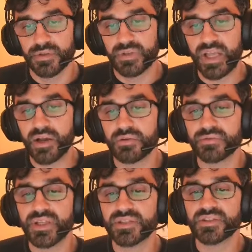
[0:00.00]
Now, a
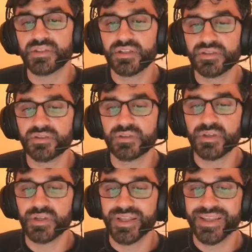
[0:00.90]
Redis cluster
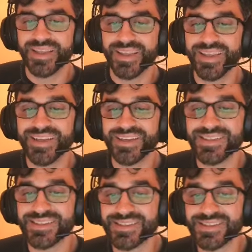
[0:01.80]

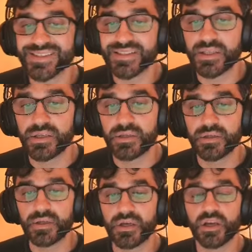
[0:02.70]
is a